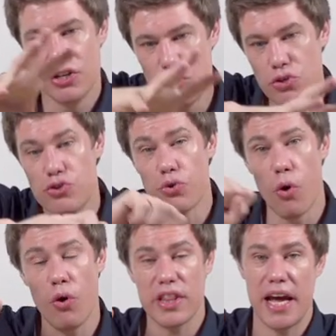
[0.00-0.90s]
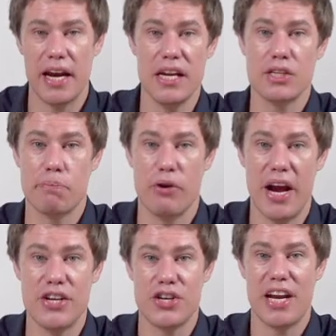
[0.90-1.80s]
to draw that
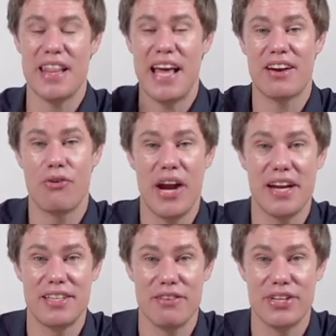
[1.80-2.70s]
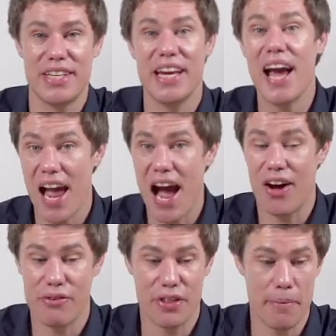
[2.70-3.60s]
inspiration and that creativity
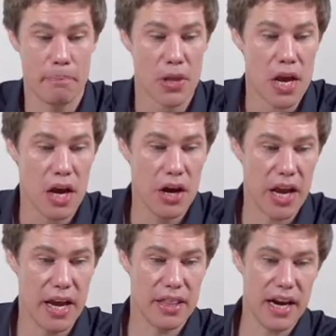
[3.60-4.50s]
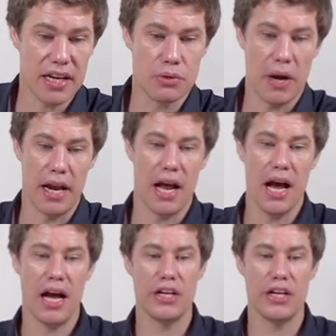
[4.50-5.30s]
out of them. Okay, the next one, uh,